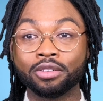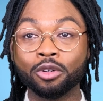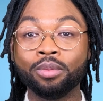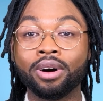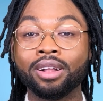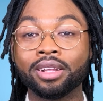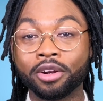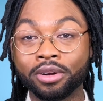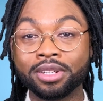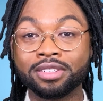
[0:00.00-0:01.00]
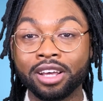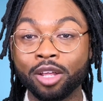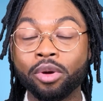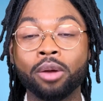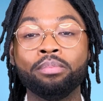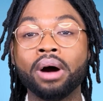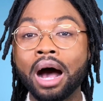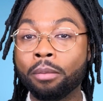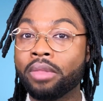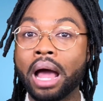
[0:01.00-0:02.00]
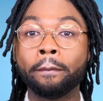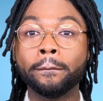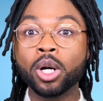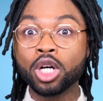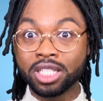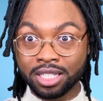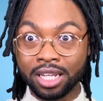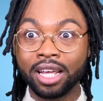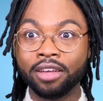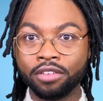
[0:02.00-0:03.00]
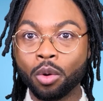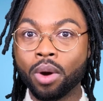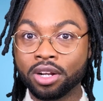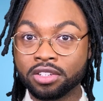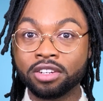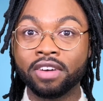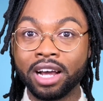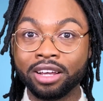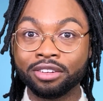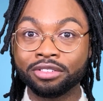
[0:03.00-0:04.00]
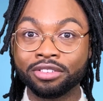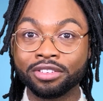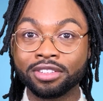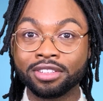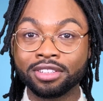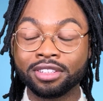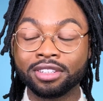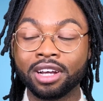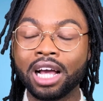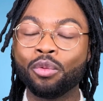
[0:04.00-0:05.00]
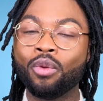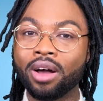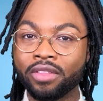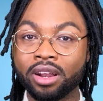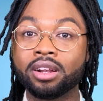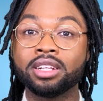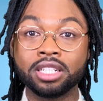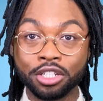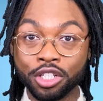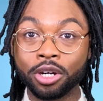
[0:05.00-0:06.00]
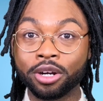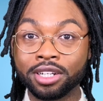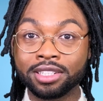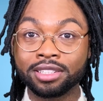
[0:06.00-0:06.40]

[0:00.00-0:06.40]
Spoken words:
RuPaul literally said, you better pop that pussy if you want to survive. I want that on a t-shirt.